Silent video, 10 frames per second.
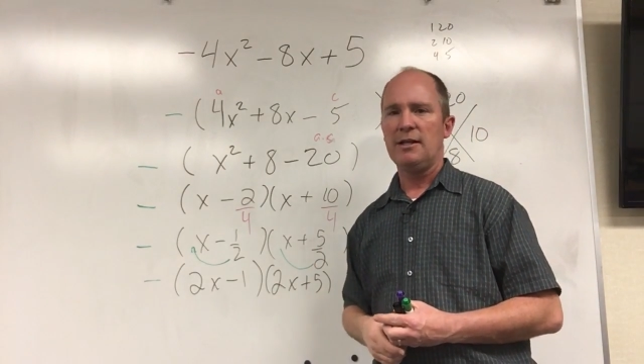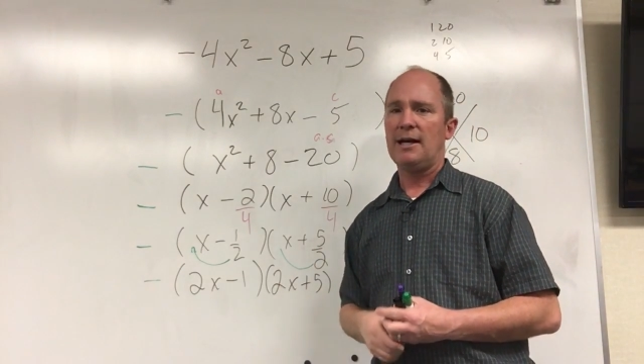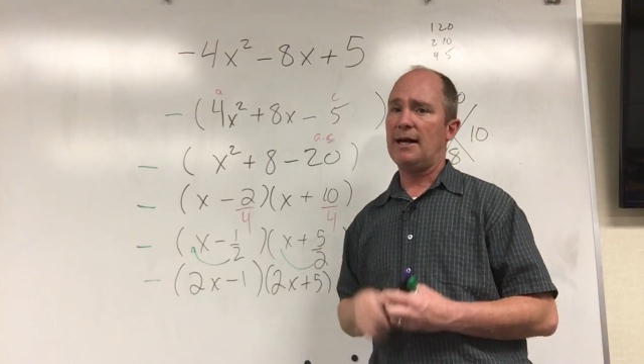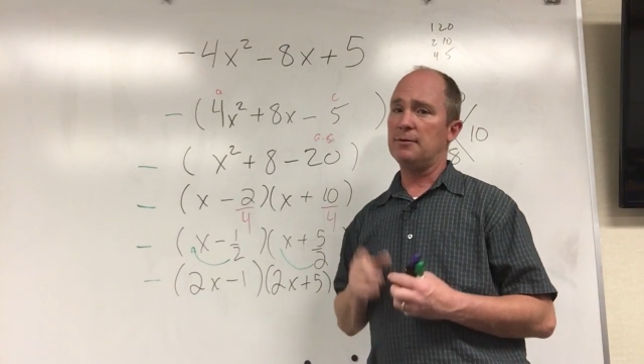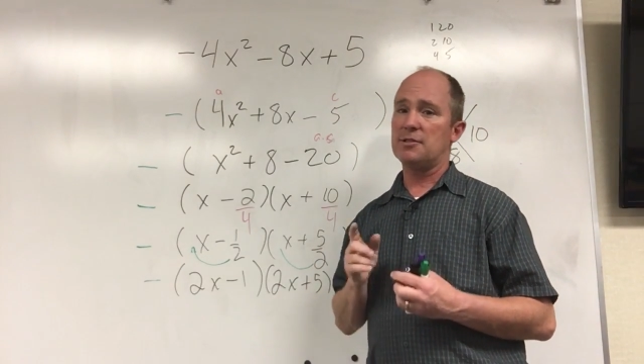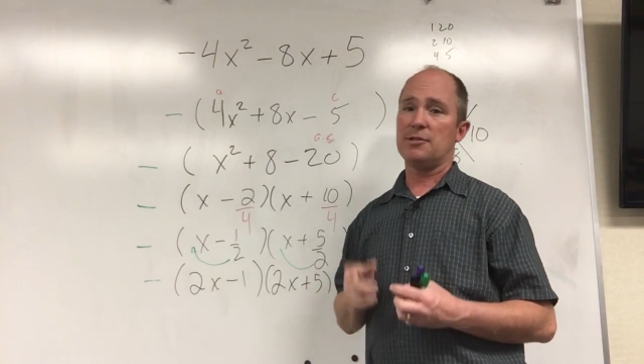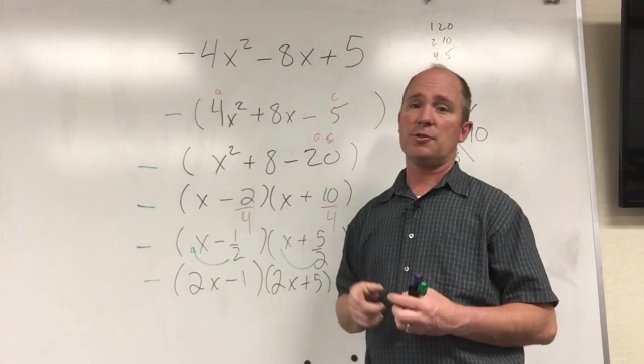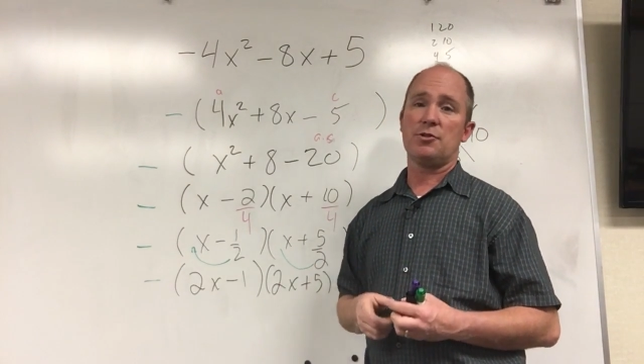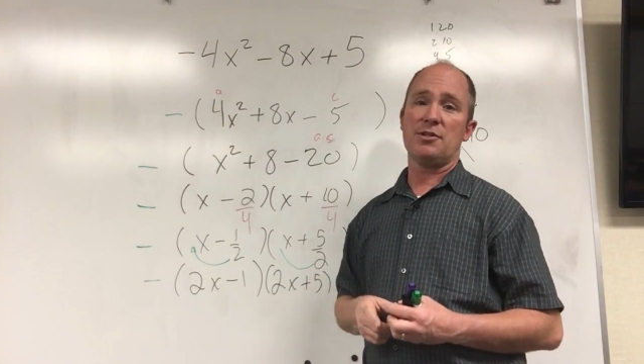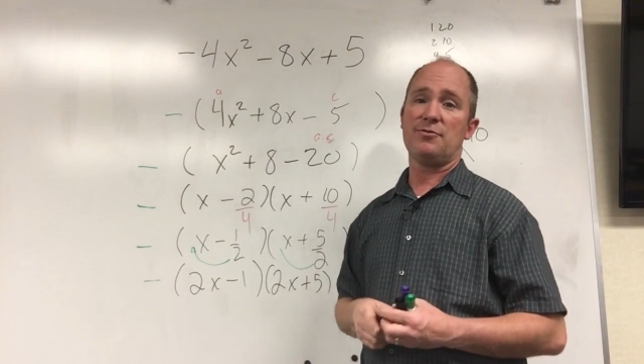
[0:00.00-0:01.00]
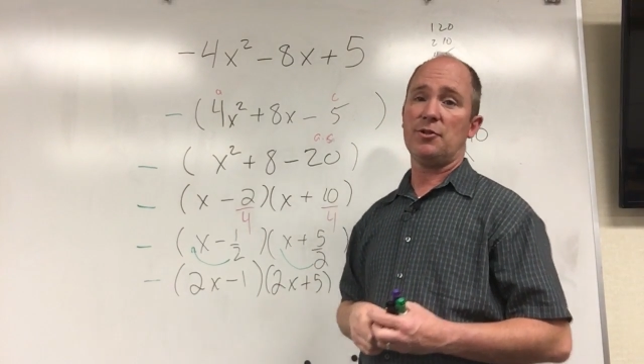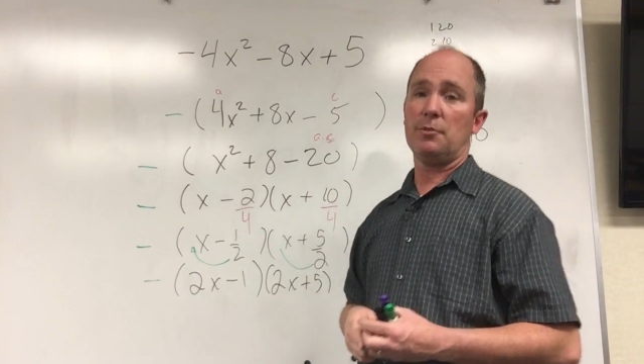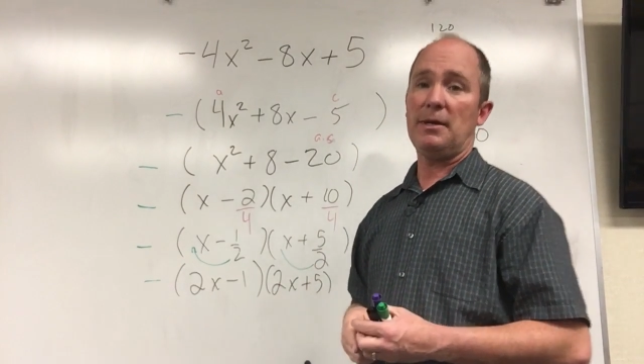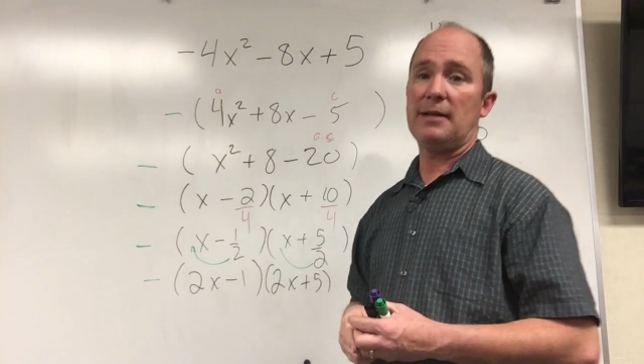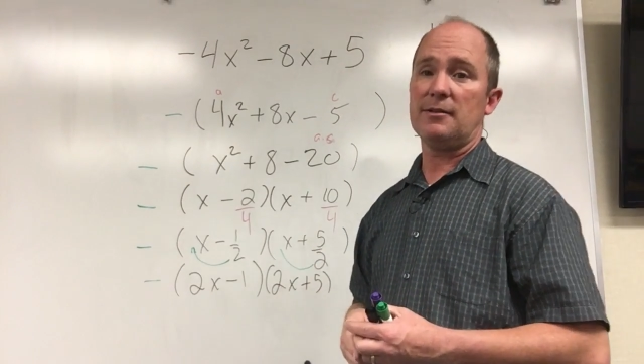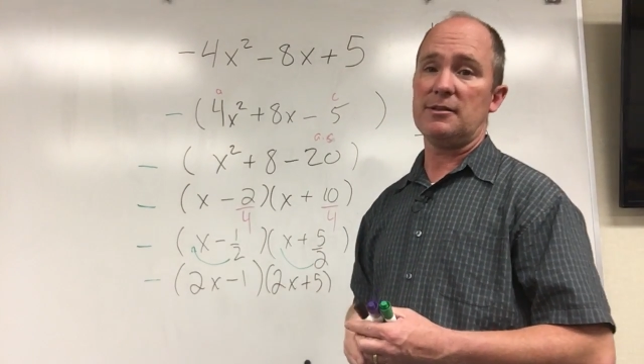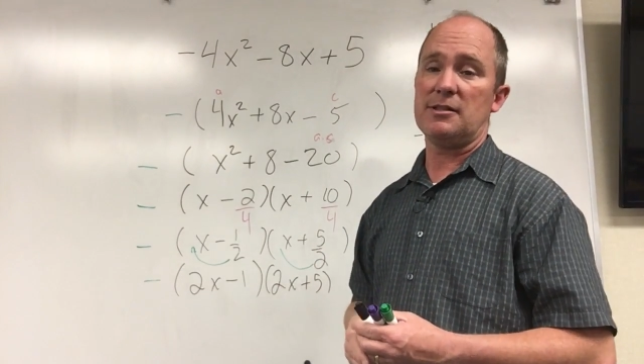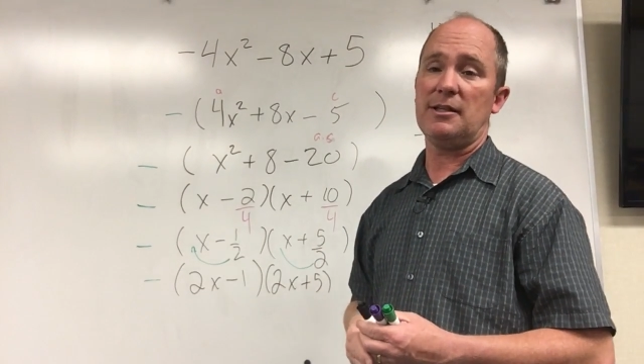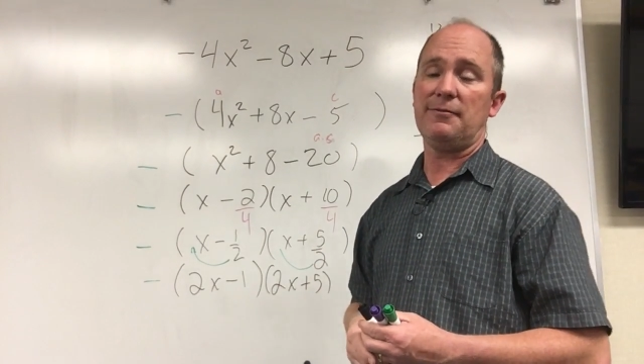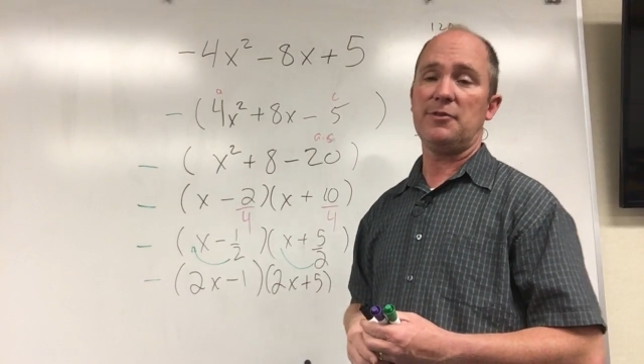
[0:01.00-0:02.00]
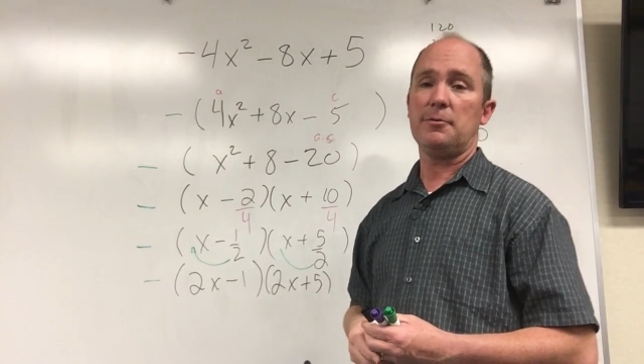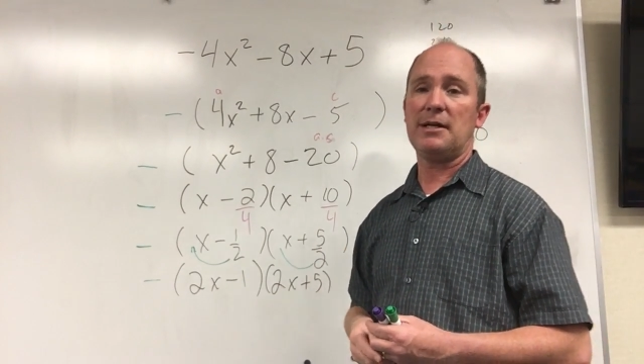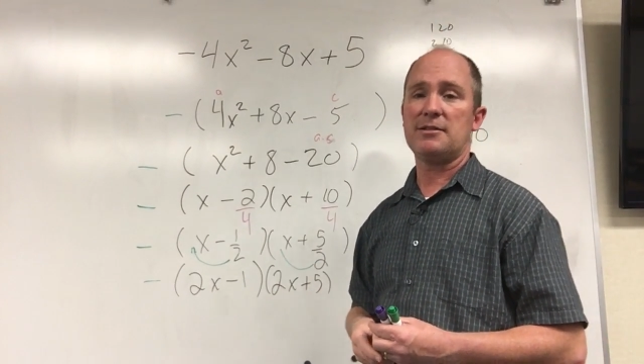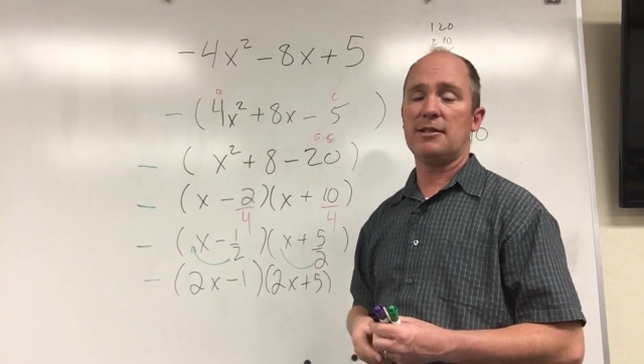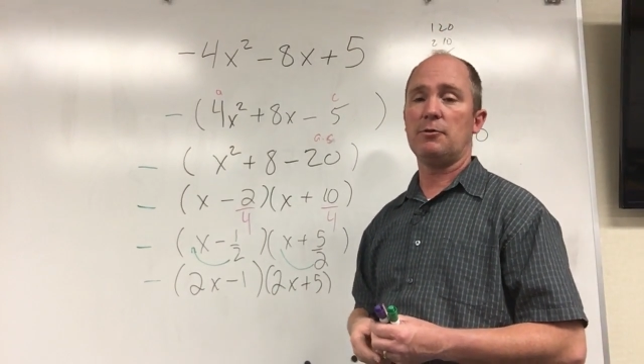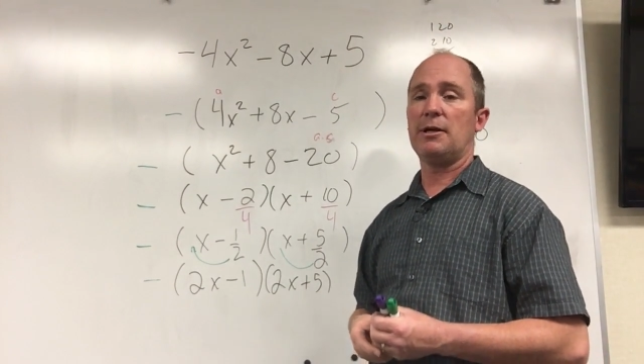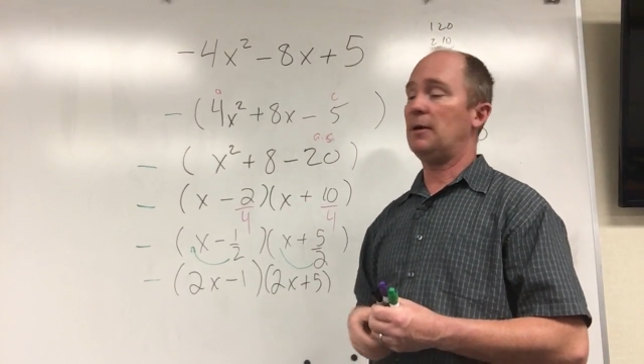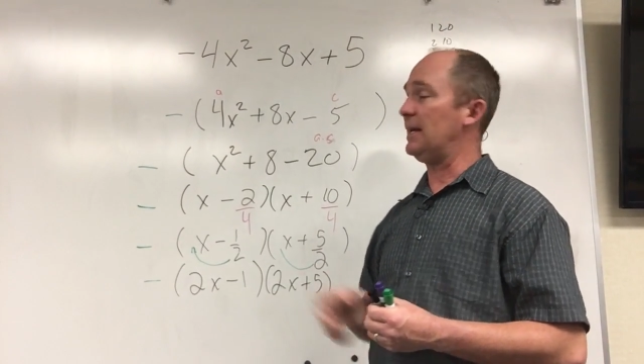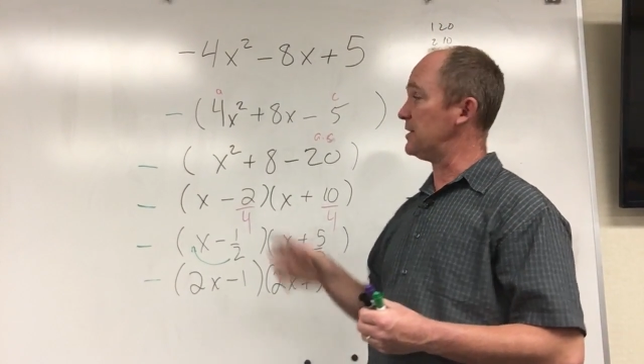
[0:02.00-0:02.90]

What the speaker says: I would still trust Photomath, because again, Photomath's a great way.